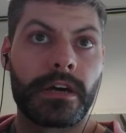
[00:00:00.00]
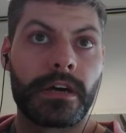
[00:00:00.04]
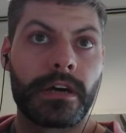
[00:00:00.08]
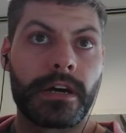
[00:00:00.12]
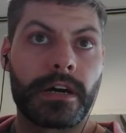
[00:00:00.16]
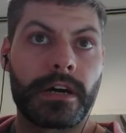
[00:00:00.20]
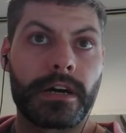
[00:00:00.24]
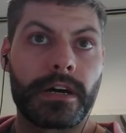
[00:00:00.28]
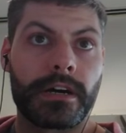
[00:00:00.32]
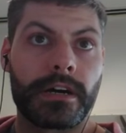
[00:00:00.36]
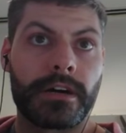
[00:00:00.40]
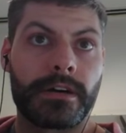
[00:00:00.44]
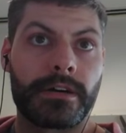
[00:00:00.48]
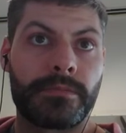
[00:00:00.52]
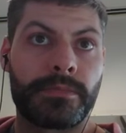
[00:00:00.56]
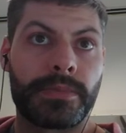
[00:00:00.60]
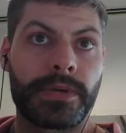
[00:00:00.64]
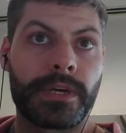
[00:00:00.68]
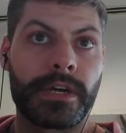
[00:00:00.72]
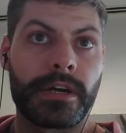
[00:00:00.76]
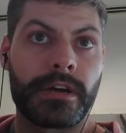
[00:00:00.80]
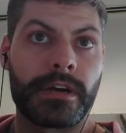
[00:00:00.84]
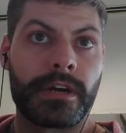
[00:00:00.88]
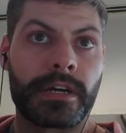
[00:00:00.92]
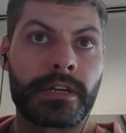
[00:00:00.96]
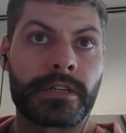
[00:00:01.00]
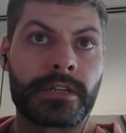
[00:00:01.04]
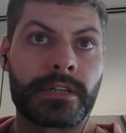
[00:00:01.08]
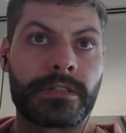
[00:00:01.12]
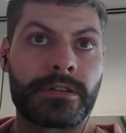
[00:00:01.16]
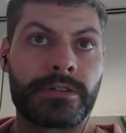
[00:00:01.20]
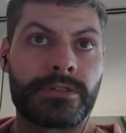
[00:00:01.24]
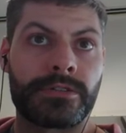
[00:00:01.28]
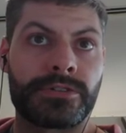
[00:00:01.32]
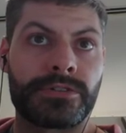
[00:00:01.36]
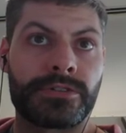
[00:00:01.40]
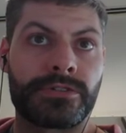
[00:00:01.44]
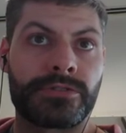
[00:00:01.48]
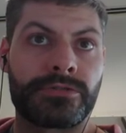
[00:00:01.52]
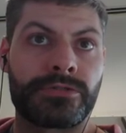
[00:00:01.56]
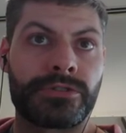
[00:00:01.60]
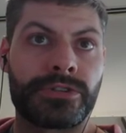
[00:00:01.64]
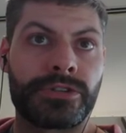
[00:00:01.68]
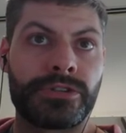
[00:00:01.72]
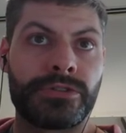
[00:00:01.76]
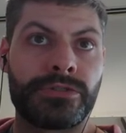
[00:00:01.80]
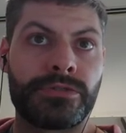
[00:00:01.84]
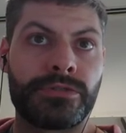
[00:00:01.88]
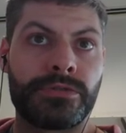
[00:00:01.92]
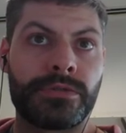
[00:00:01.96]

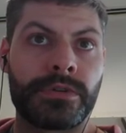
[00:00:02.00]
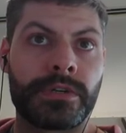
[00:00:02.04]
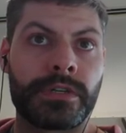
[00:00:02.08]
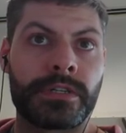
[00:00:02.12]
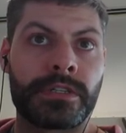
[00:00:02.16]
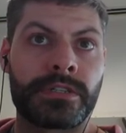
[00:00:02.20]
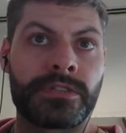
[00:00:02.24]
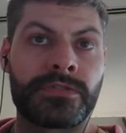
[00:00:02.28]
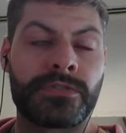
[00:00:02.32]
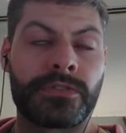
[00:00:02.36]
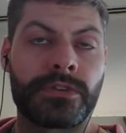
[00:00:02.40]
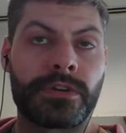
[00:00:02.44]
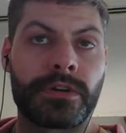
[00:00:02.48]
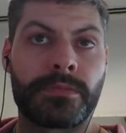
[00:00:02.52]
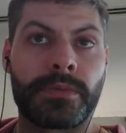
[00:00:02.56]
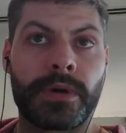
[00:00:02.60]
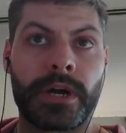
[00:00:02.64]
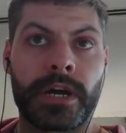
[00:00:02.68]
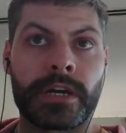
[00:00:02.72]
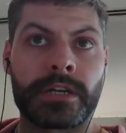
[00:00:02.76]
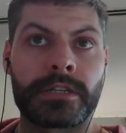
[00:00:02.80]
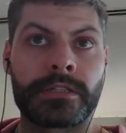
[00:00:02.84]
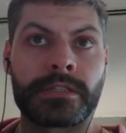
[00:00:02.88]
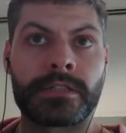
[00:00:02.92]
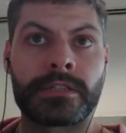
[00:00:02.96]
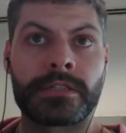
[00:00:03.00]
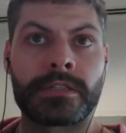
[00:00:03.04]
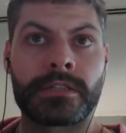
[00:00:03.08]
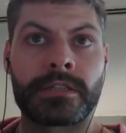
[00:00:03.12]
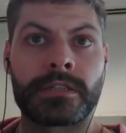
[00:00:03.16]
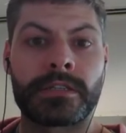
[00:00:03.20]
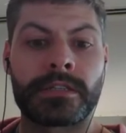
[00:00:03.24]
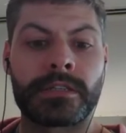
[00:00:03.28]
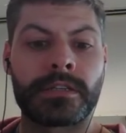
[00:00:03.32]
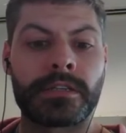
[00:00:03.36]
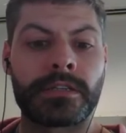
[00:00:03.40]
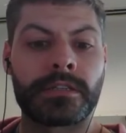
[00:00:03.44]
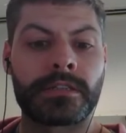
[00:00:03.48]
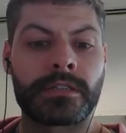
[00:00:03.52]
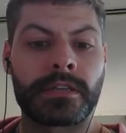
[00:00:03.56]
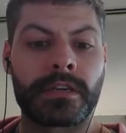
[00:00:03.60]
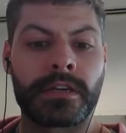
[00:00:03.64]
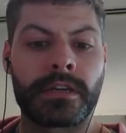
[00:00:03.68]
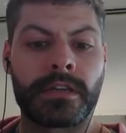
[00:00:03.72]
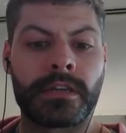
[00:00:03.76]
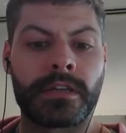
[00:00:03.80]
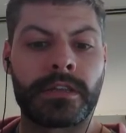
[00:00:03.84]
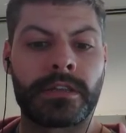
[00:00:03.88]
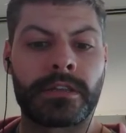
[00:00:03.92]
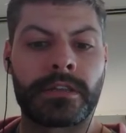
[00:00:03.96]
PRX002 is for Parkinson's disease,
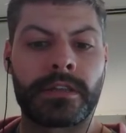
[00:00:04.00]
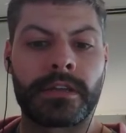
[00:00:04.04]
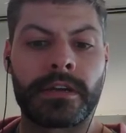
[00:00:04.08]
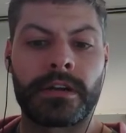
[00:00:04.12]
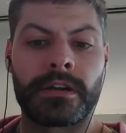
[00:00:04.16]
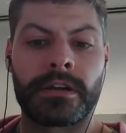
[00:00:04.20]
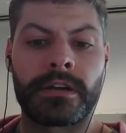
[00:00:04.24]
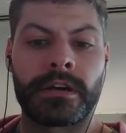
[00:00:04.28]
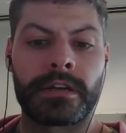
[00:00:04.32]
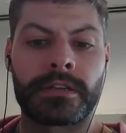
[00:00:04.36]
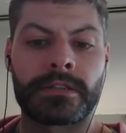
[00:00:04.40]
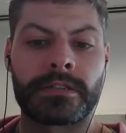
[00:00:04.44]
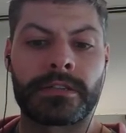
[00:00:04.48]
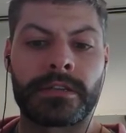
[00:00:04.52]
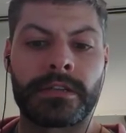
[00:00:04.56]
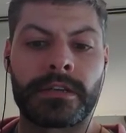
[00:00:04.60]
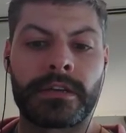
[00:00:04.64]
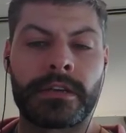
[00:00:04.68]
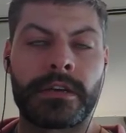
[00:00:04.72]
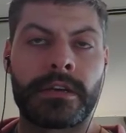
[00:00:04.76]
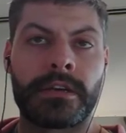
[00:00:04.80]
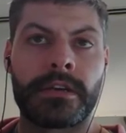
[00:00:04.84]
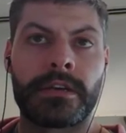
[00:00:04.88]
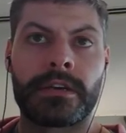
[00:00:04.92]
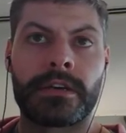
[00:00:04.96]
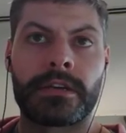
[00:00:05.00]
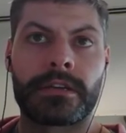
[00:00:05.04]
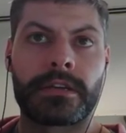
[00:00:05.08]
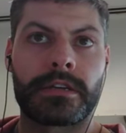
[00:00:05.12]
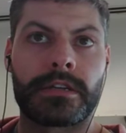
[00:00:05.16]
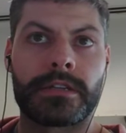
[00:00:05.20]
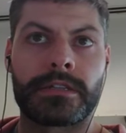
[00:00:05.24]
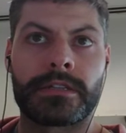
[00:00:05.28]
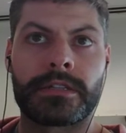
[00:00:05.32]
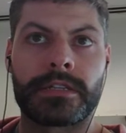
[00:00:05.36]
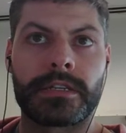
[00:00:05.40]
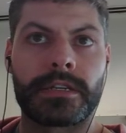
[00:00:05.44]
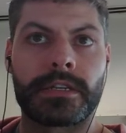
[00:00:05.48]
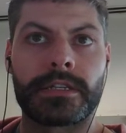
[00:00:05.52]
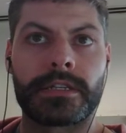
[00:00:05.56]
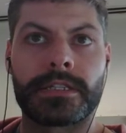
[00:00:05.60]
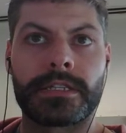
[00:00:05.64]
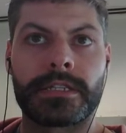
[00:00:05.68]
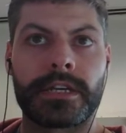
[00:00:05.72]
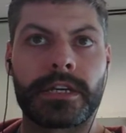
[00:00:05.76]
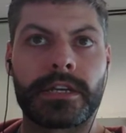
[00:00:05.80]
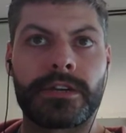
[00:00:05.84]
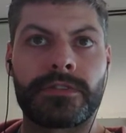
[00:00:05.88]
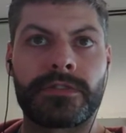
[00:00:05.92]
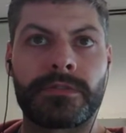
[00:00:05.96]
and they're not going to see any
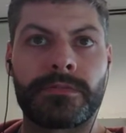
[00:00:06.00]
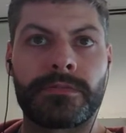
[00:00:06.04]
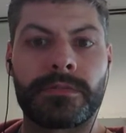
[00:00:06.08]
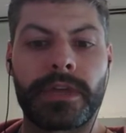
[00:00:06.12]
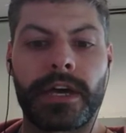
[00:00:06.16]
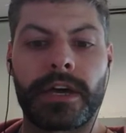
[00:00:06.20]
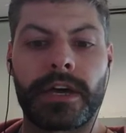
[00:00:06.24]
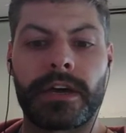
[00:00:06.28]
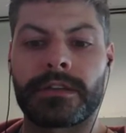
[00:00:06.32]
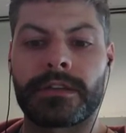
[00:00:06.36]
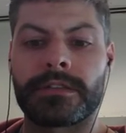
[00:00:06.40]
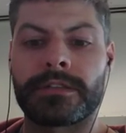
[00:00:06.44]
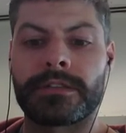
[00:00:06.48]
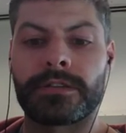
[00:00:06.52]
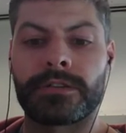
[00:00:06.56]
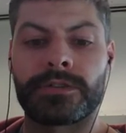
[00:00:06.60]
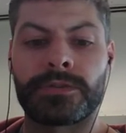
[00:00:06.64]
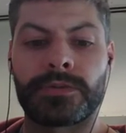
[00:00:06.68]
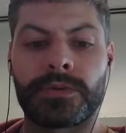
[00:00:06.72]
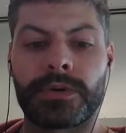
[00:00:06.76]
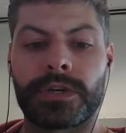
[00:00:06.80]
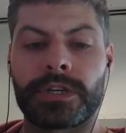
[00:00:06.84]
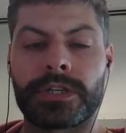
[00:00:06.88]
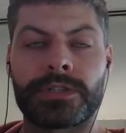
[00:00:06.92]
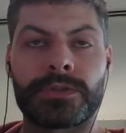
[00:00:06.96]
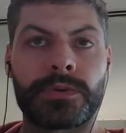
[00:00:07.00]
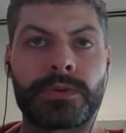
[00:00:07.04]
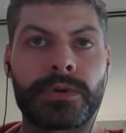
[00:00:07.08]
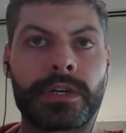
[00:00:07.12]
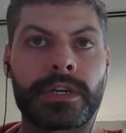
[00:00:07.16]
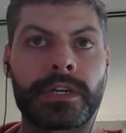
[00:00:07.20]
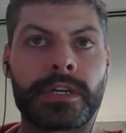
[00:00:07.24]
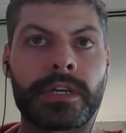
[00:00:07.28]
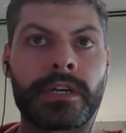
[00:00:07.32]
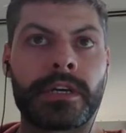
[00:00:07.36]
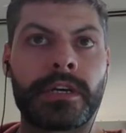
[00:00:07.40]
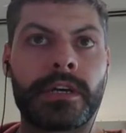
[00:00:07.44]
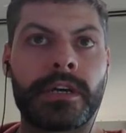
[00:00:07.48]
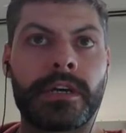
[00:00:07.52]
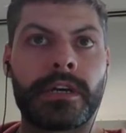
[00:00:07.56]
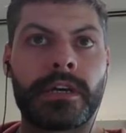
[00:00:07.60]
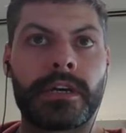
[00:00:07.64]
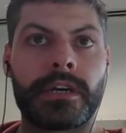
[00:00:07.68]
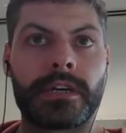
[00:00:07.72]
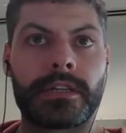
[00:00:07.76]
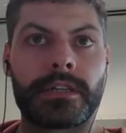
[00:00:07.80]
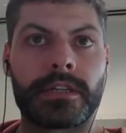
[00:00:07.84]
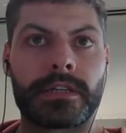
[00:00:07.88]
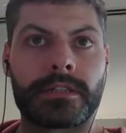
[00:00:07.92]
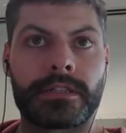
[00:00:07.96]
data from that until 2020,
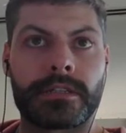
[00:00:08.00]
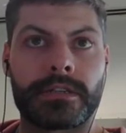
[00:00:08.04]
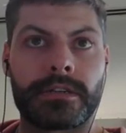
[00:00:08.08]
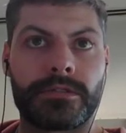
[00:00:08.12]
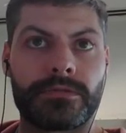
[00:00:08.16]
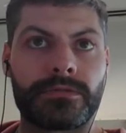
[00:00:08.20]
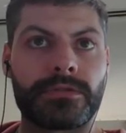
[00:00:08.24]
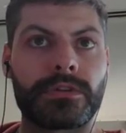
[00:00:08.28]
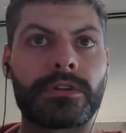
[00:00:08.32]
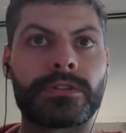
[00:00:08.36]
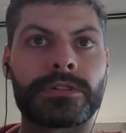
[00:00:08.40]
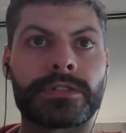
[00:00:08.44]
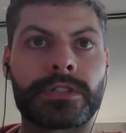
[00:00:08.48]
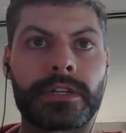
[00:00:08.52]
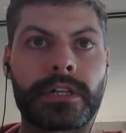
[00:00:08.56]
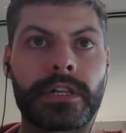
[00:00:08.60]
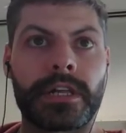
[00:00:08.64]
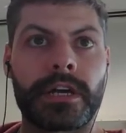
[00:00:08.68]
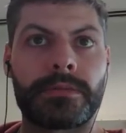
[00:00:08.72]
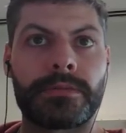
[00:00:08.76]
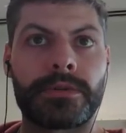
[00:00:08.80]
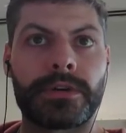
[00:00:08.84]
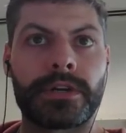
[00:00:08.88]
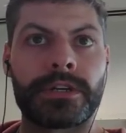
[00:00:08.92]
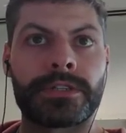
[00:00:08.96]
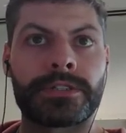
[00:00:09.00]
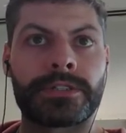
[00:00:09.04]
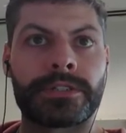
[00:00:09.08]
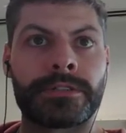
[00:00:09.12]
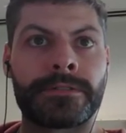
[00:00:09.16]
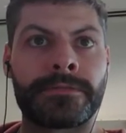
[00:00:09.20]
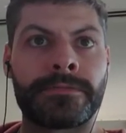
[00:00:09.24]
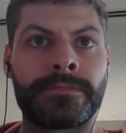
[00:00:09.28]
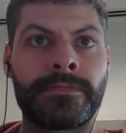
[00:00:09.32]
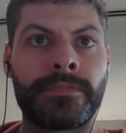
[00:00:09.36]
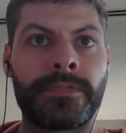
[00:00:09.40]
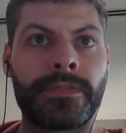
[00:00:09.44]
and that's a Roche collaboration.